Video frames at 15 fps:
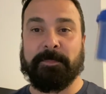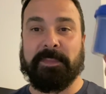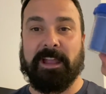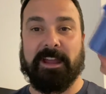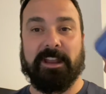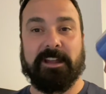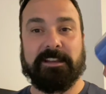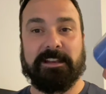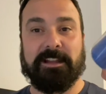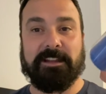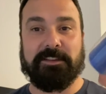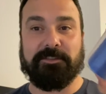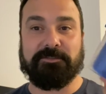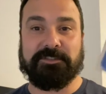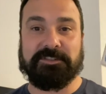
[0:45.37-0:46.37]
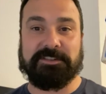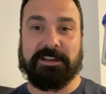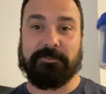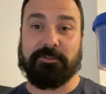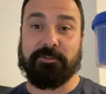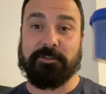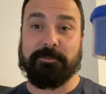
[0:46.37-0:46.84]
and I'd like you to see
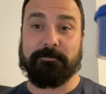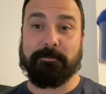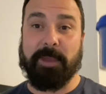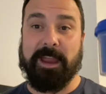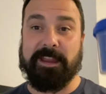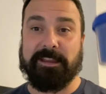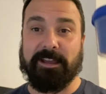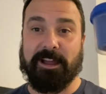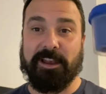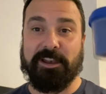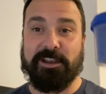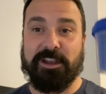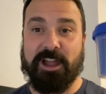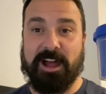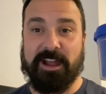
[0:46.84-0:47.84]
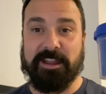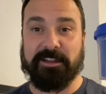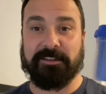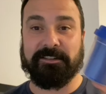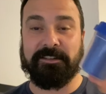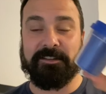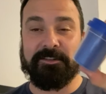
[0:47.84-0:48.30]
if you can make a
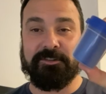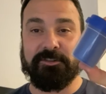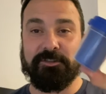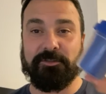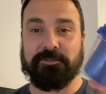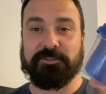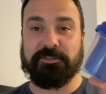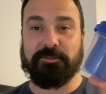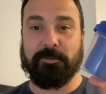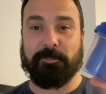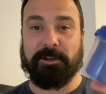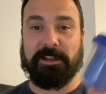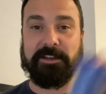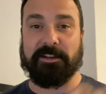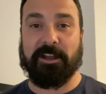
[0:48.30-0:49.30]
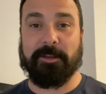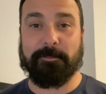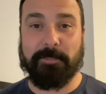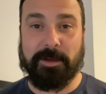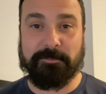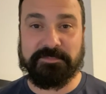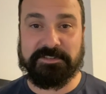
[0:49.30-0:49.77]
lion using your Play-Doh. And
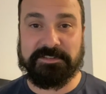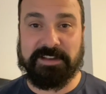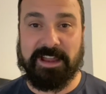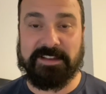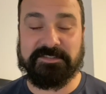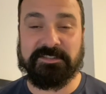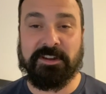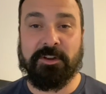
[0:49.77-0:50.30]
mums and dads,